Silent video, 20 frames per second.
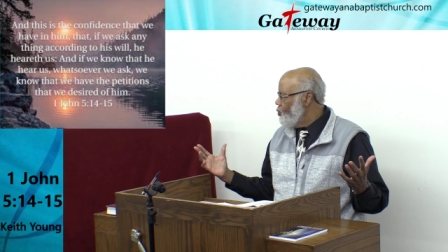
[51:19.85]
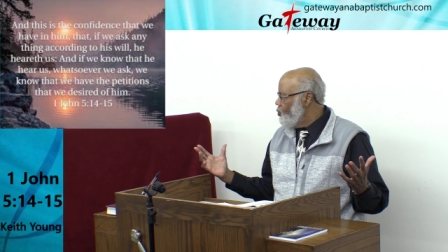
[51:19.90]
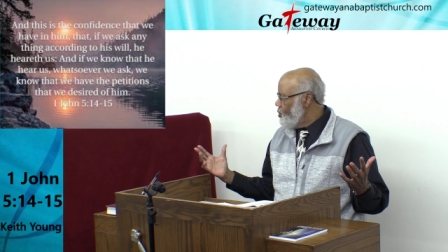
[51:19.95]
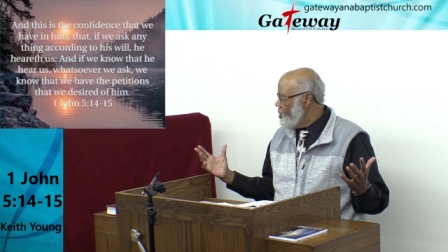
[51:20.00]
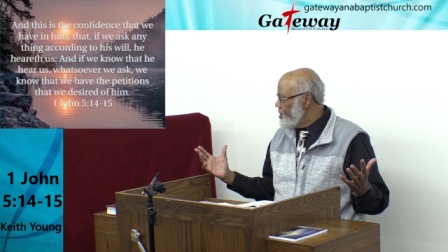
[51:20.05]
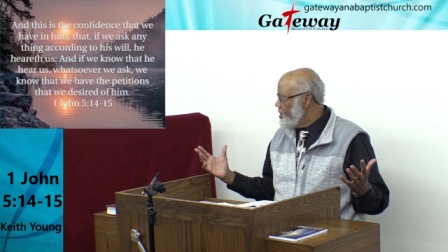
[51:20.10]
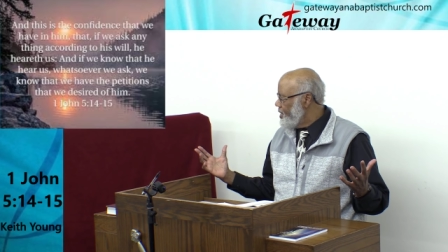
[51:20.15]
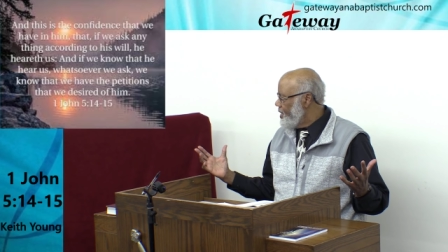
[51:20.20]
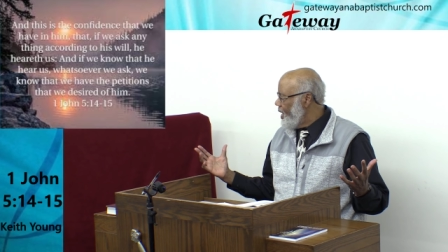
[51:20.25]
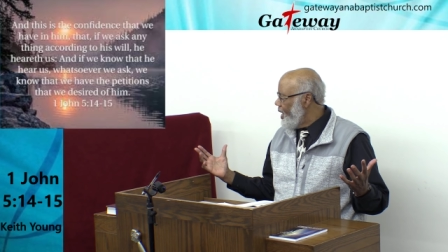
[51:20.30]

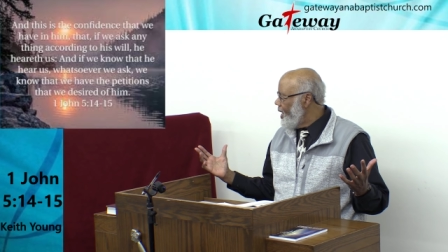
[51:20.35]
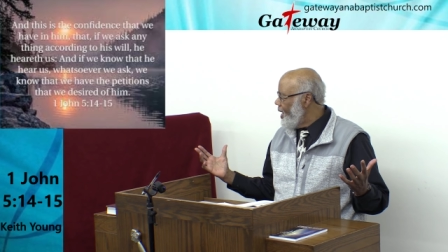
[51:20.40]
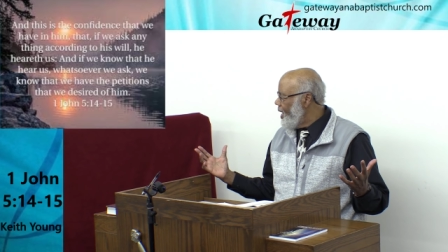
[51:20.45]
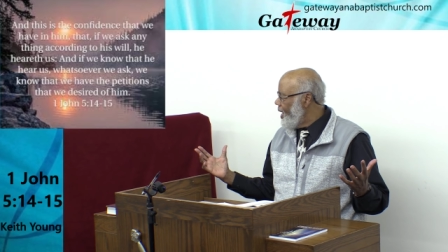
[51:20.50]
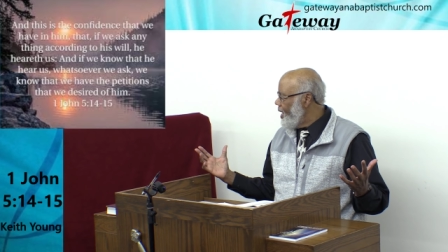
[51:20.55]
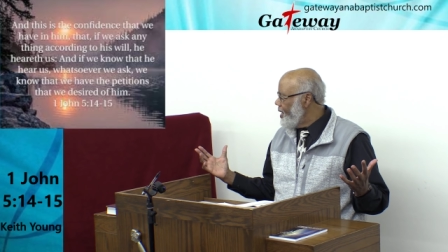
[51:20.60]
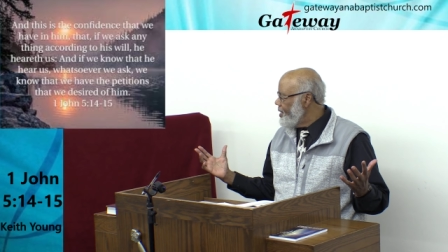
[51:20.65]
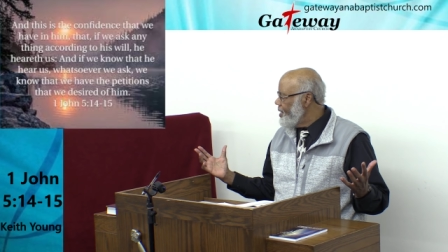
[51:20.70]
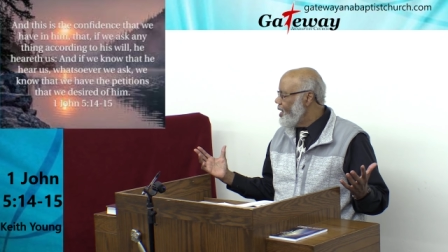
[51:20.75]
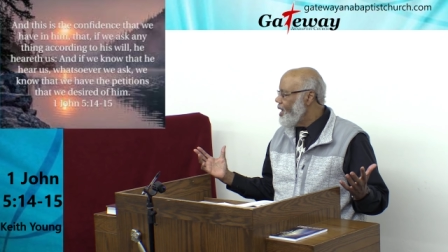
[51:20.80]
what
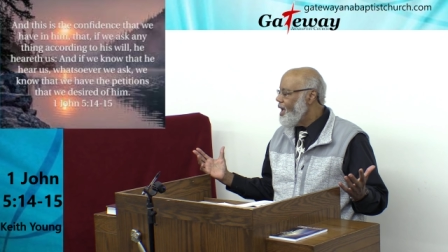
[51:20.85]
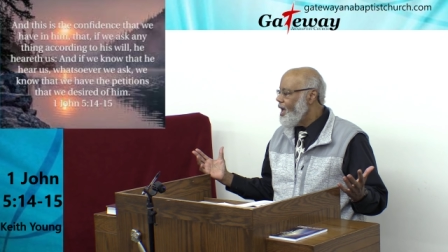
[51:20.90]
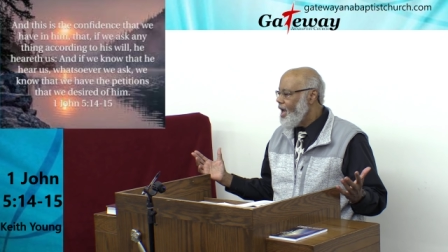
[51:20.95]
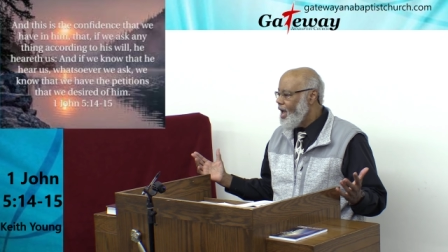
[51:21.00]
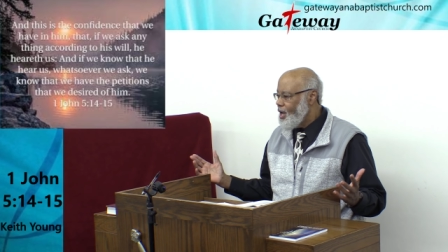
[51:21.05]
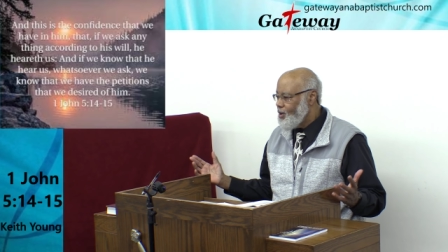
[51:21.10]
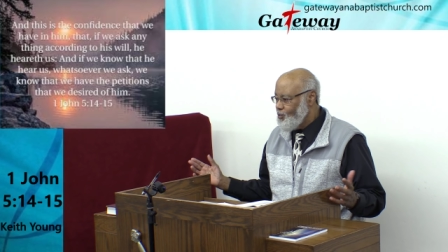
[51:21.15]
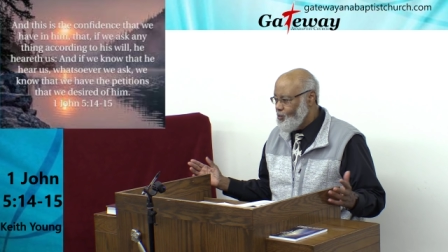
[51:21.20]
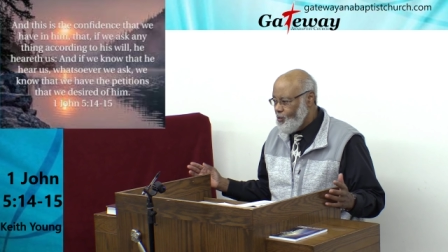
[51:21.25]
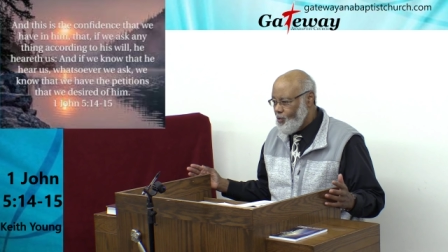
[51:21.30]
God
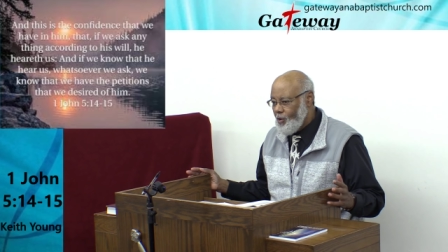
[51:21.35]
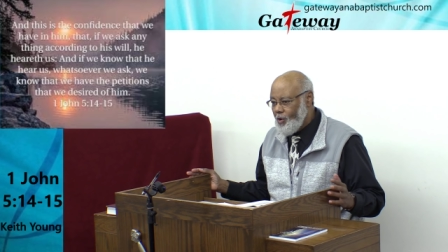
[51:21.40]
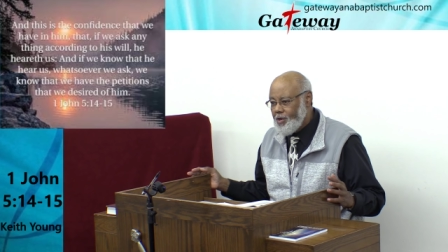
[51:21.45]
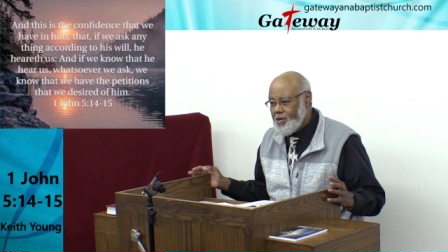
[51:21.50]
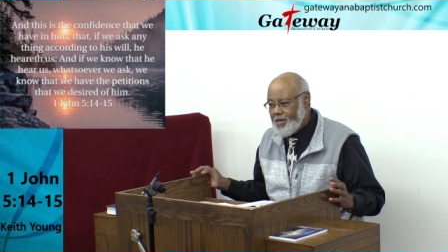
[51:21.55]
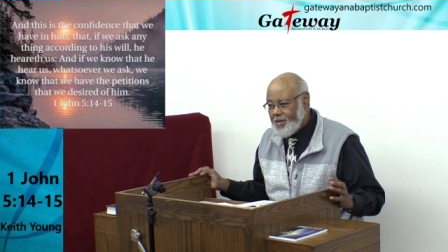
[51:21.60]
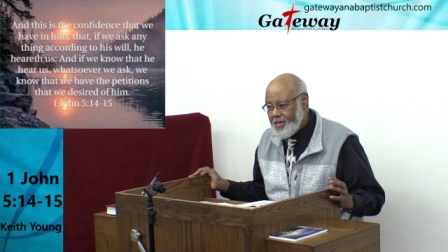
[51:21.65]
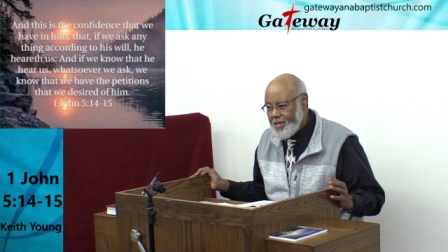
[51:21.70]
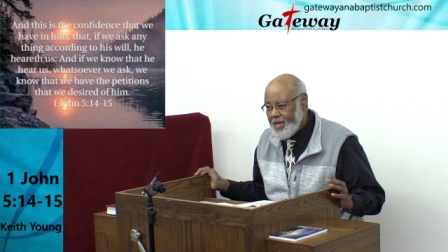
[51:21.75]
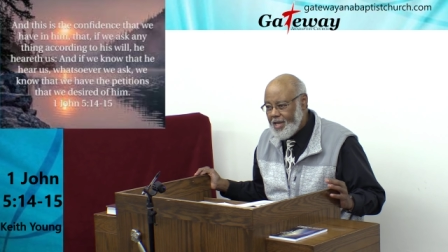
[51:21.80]
had
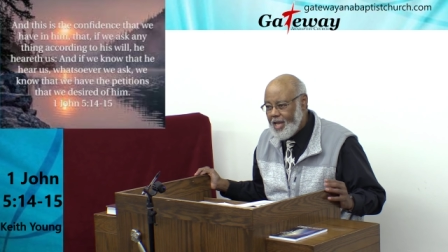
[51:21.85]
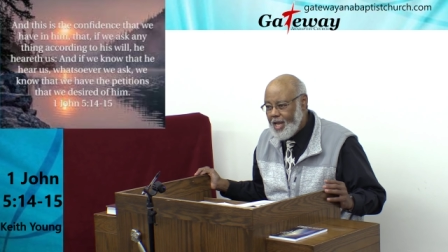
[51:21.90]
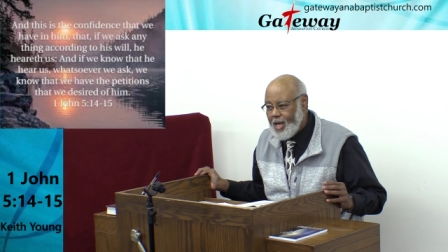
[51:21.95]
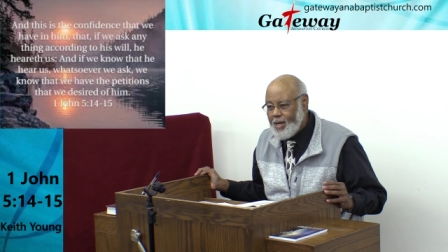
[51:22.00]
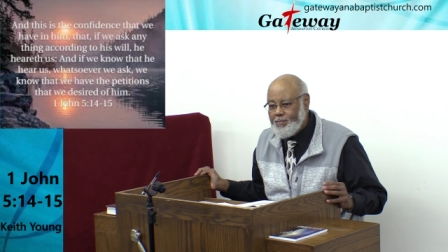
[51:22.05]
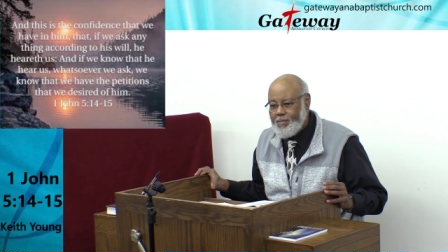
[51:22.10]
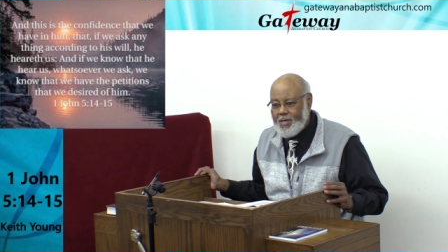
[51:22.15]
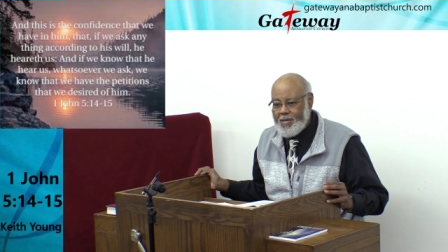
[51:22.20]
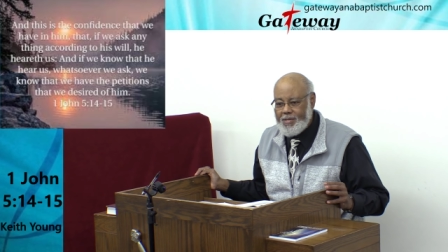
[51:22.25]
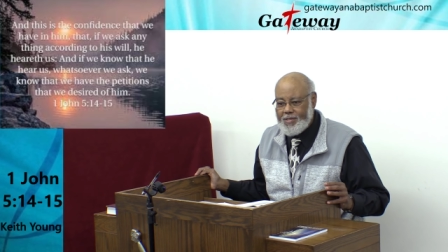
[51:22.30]
wanted
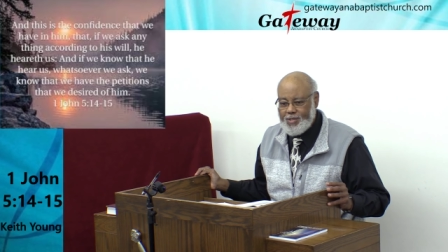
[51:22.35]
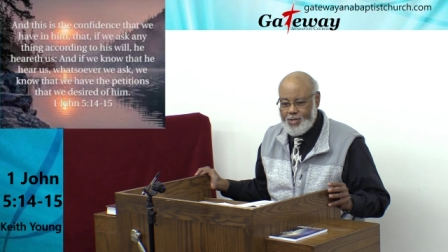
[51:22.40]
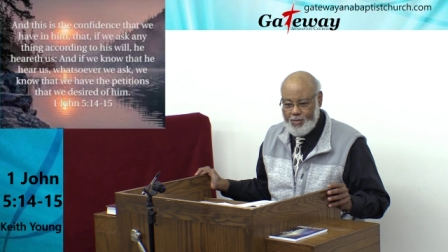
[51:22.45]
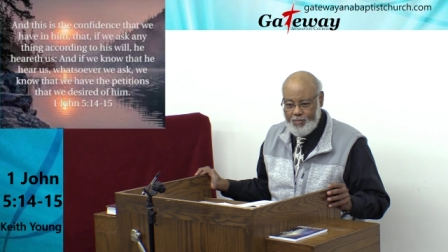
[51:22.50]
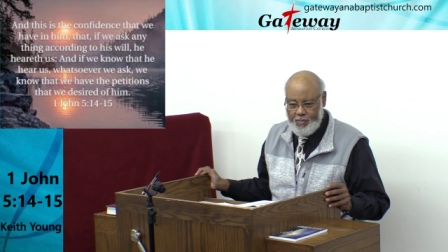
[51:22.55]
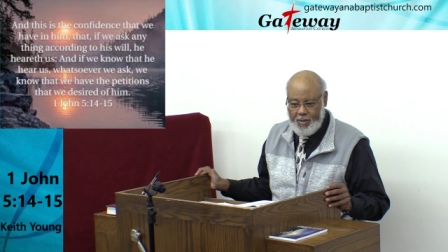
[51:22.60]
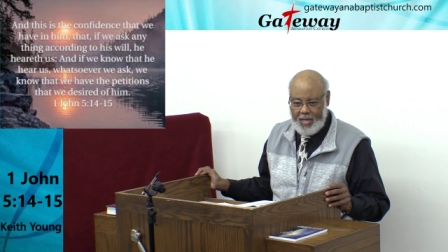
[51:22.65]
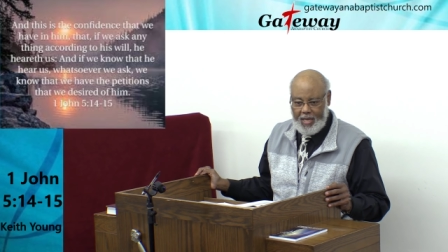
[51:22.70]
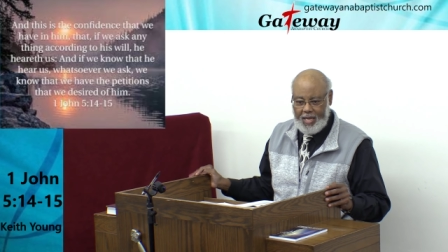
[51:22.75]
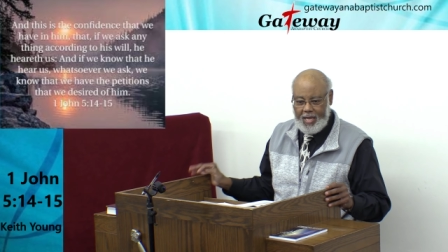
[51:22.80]
him to
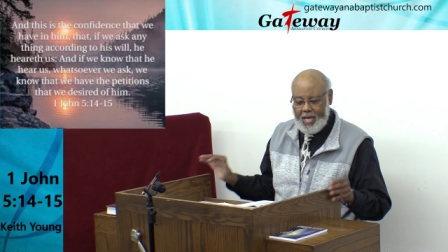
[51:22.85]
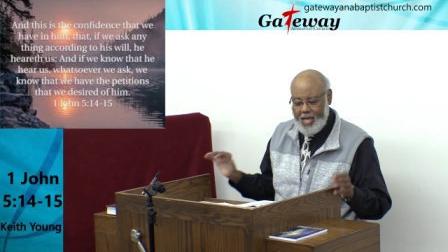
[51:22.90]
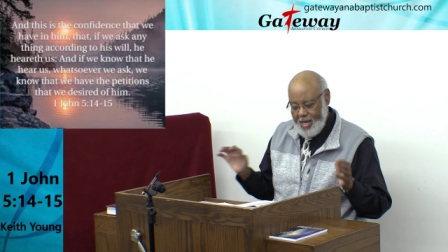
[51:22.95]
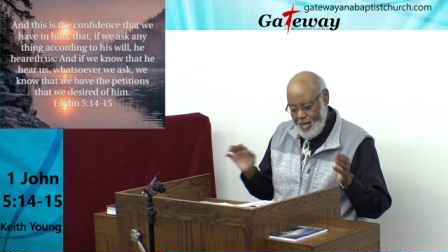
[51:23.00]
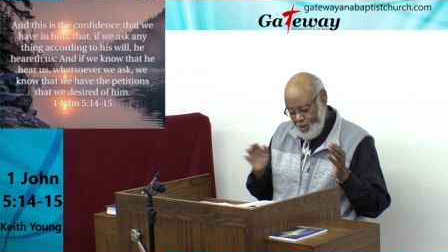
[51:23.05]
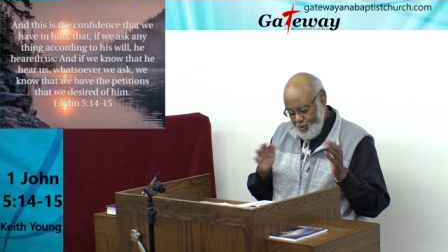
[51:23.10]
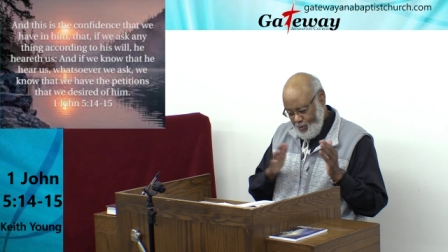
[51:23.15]
be